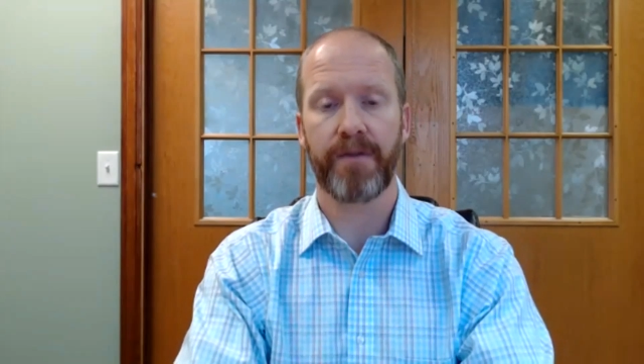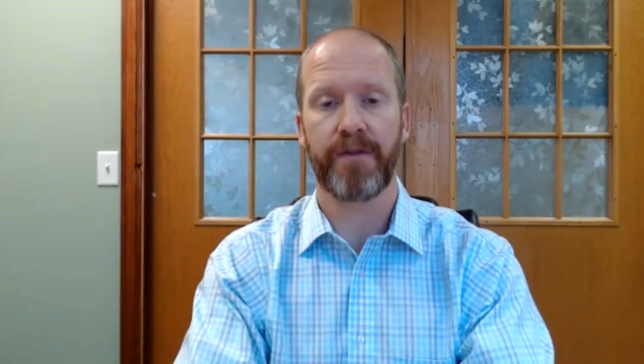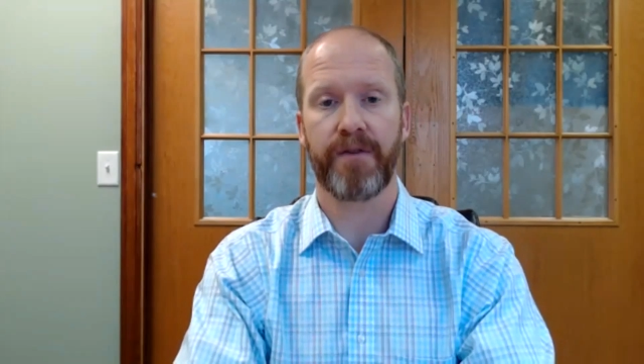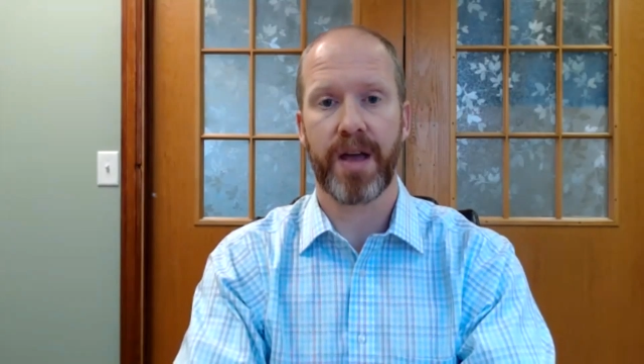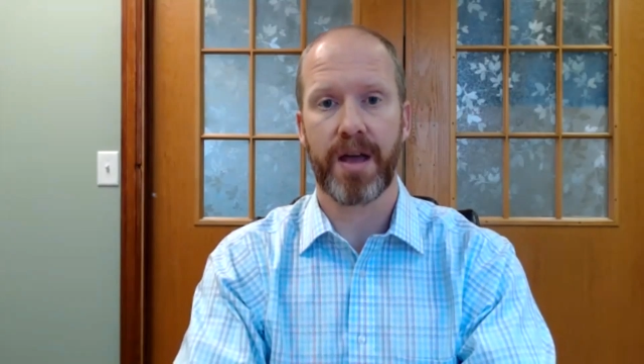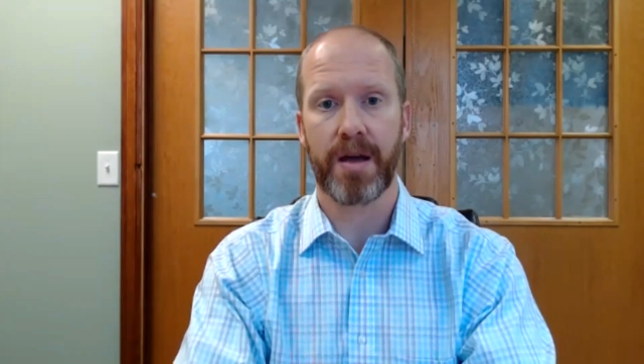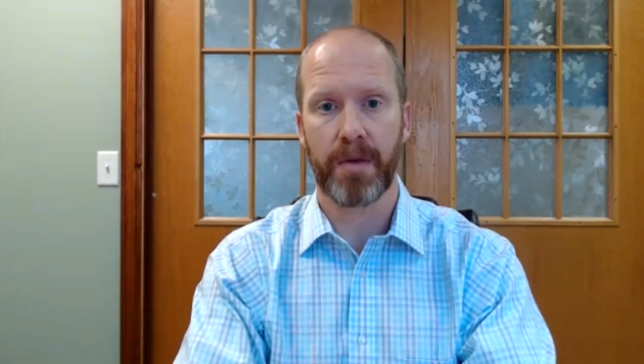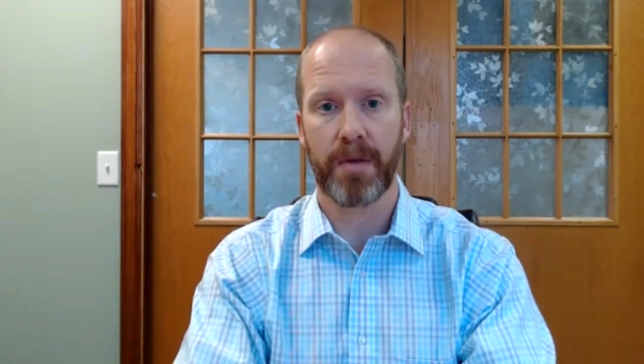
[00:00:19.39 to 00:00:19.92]

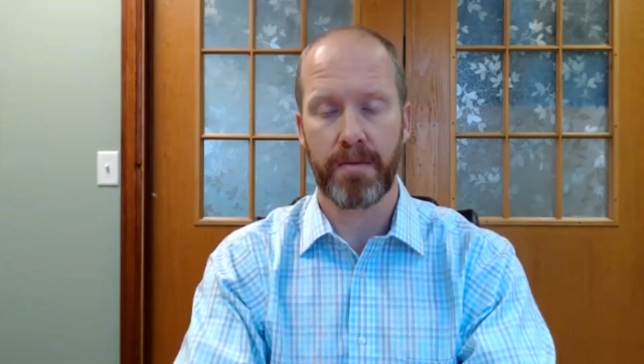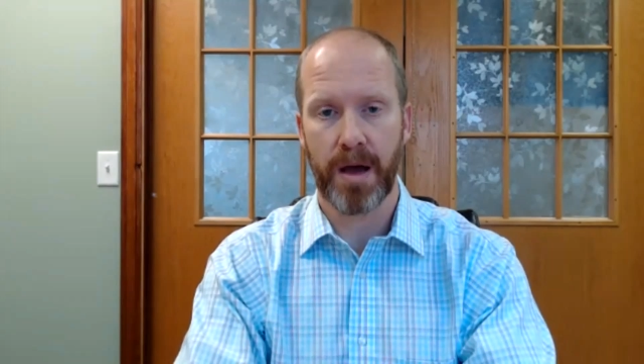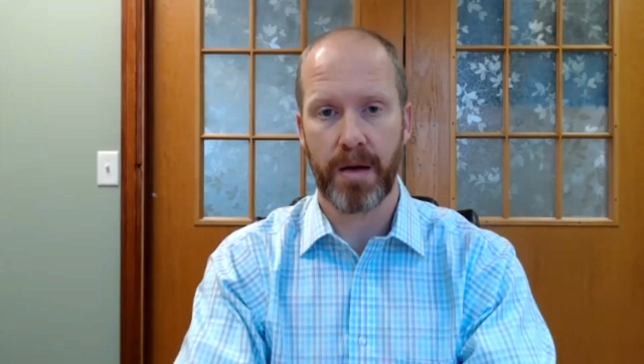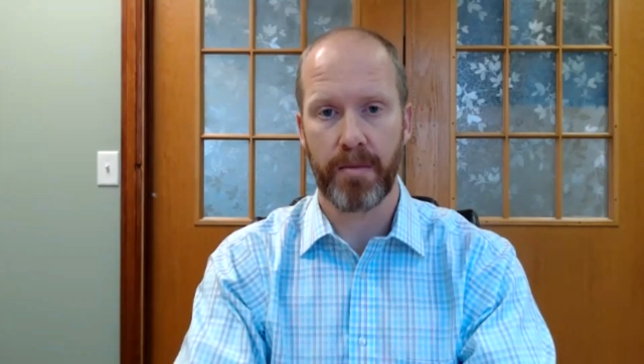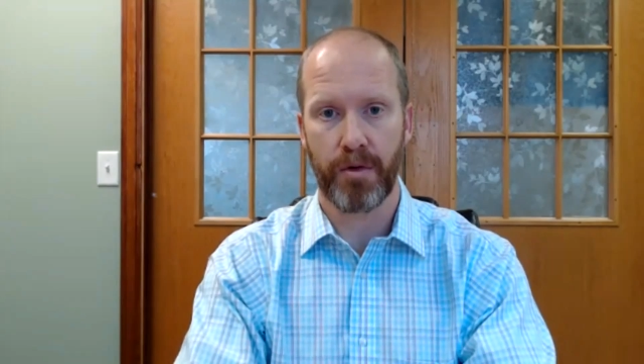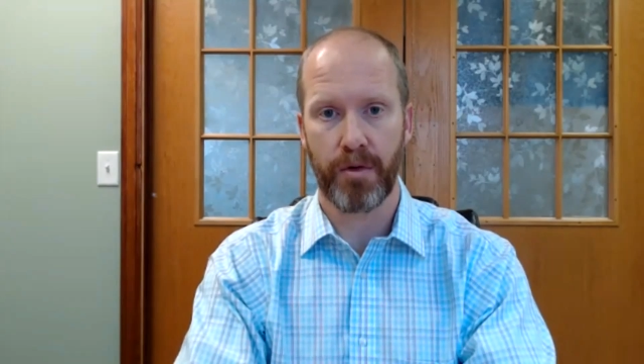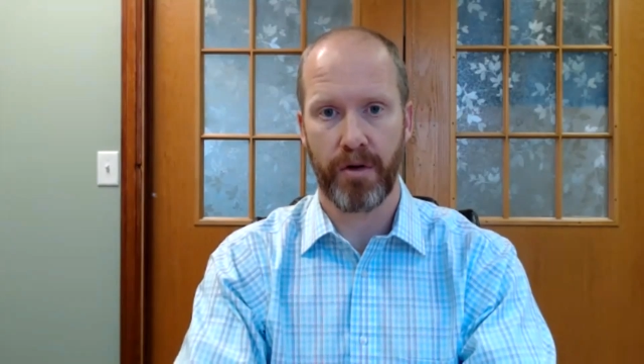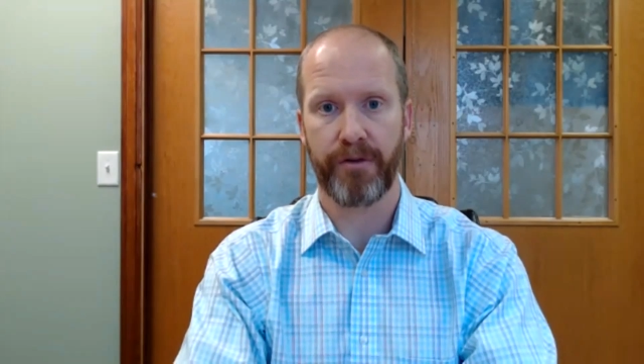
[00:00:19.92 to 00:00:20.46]
family
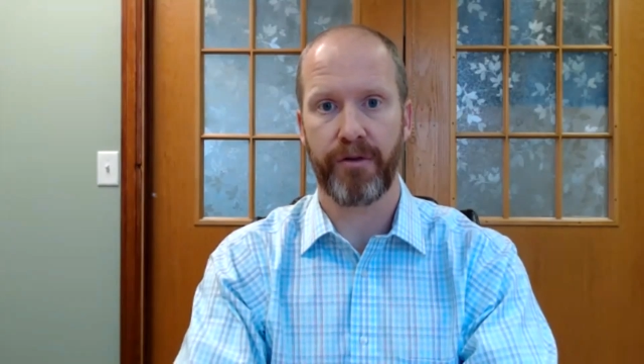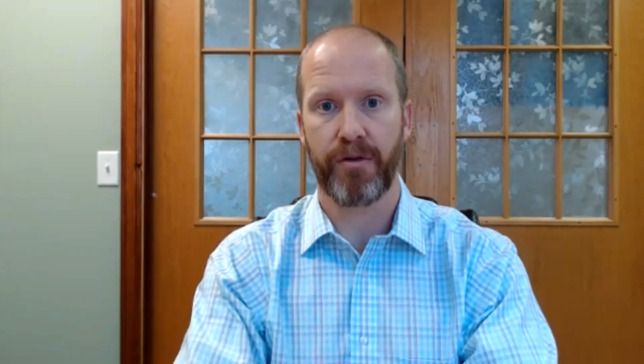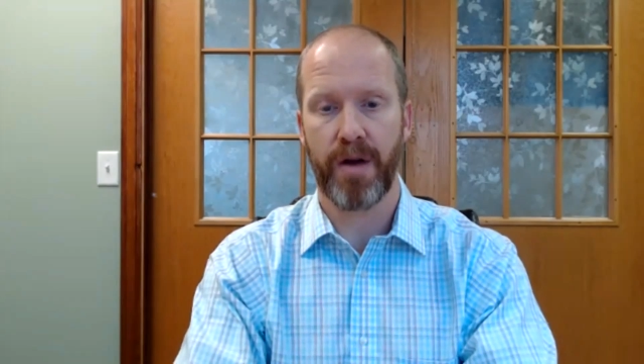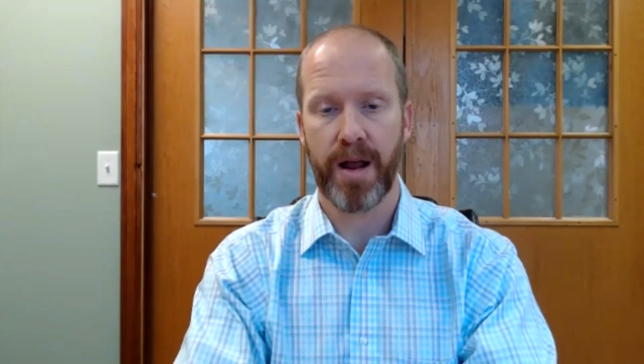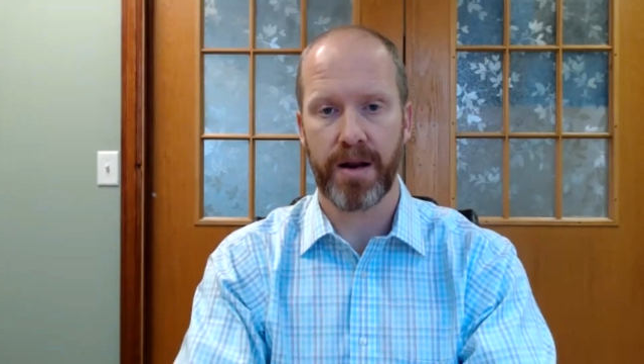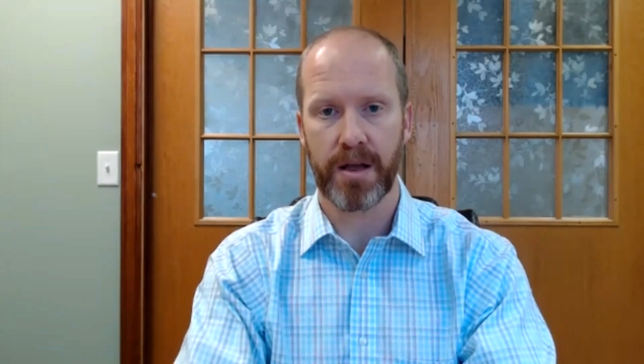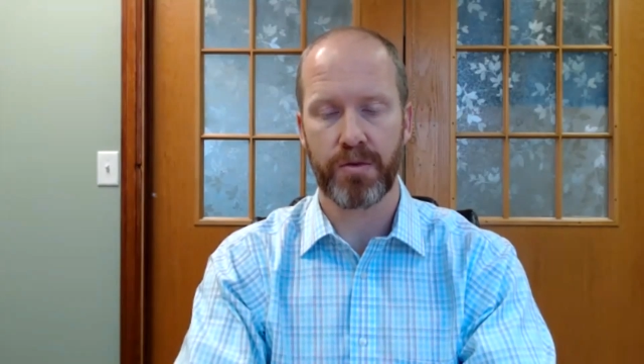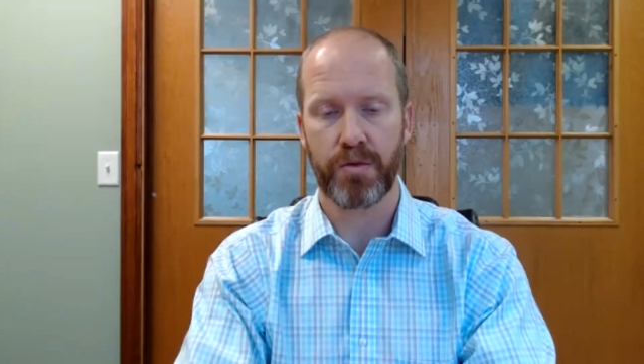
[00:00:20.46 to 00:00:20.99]
member or
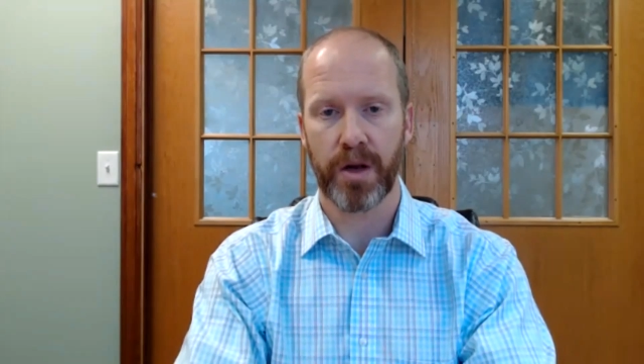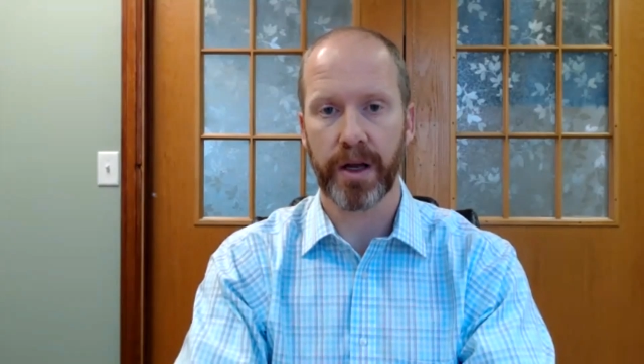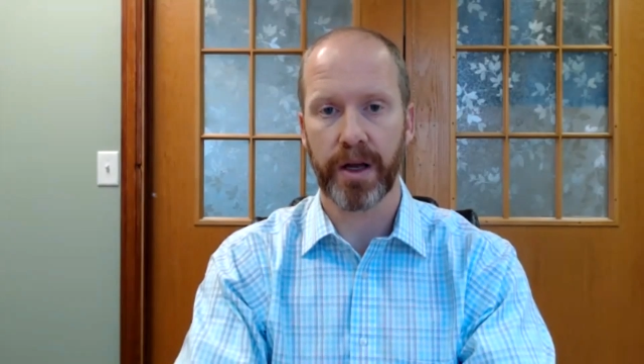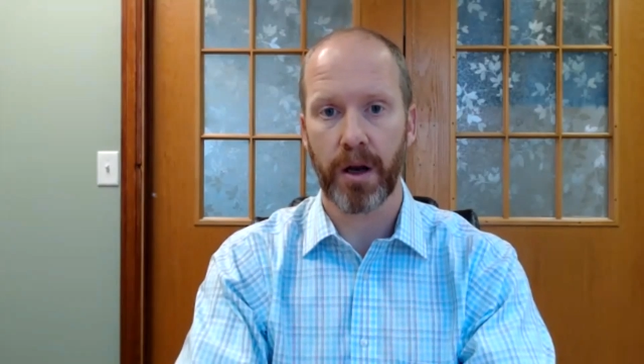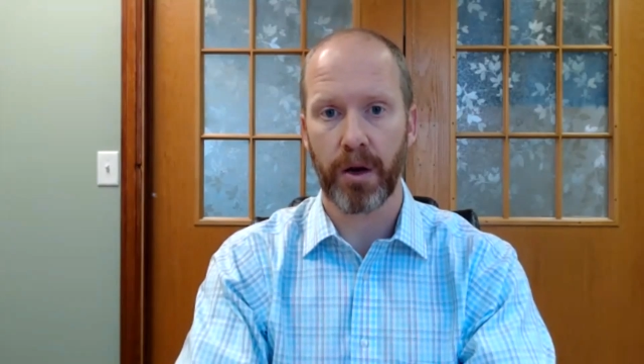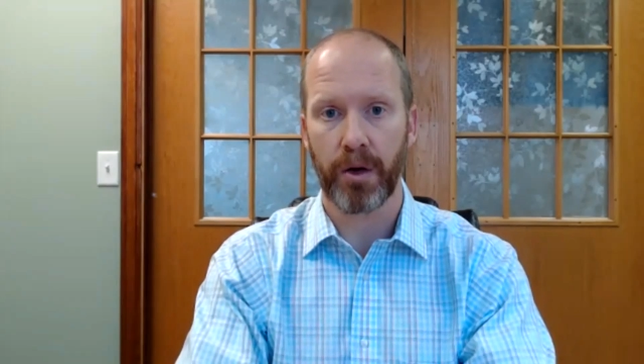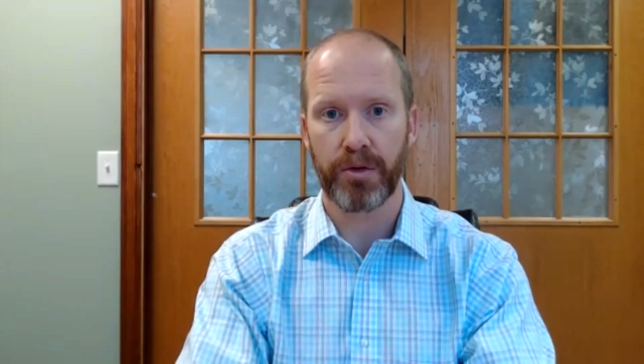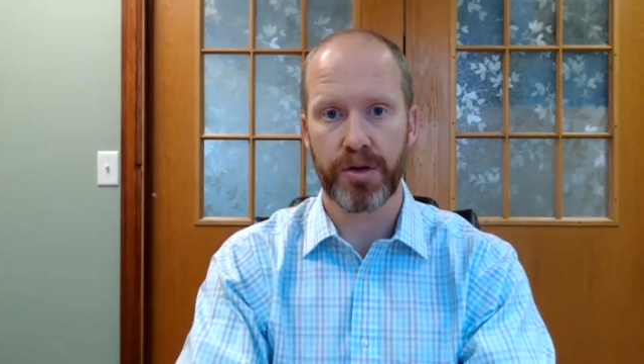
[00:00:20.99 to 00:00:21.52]
friend that's really
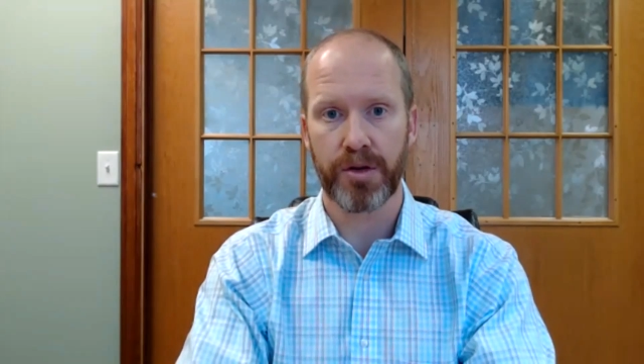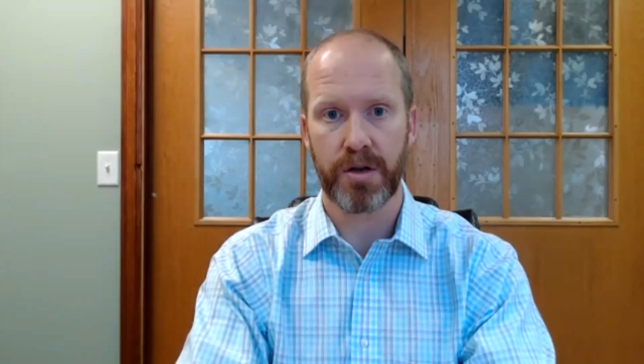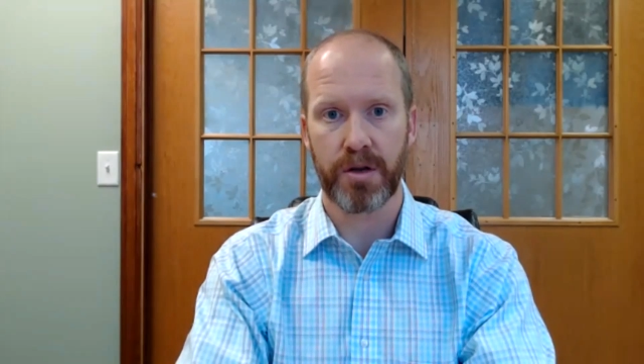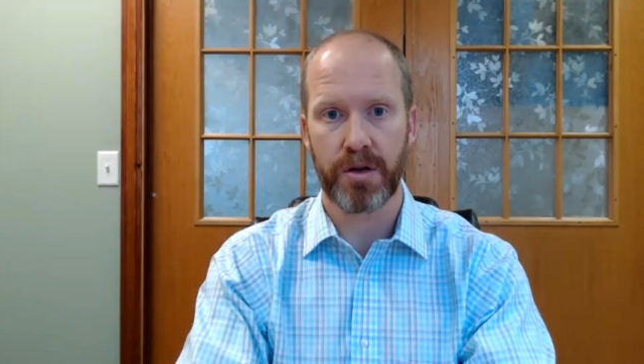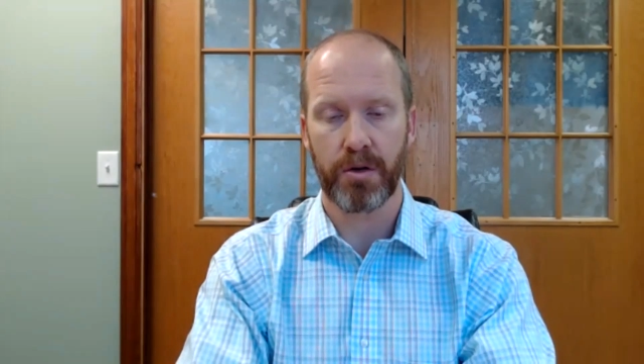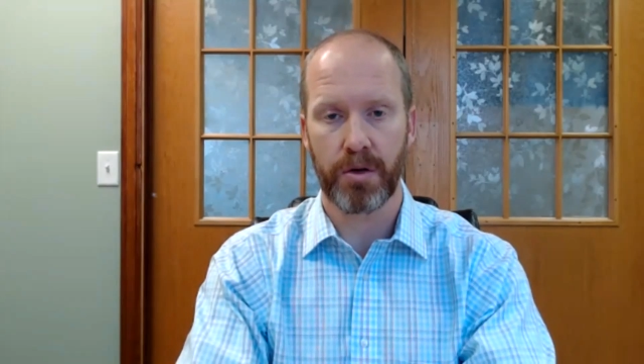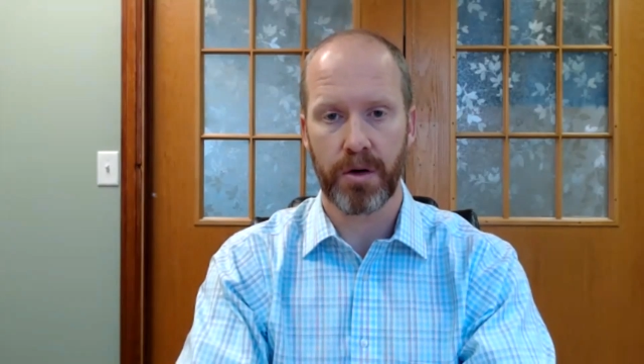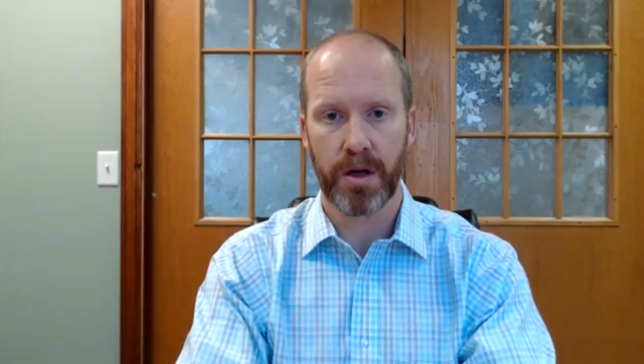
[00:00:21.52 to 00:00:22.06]
close to
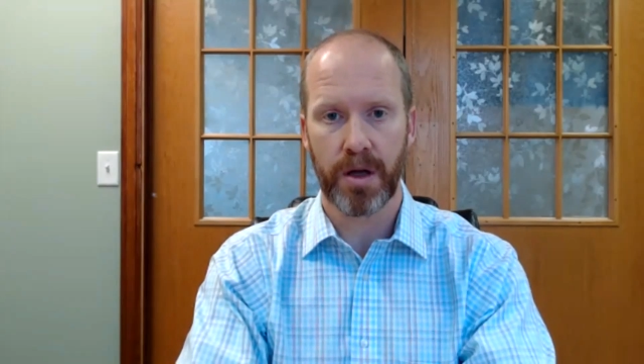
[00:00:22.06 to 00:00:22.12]
you.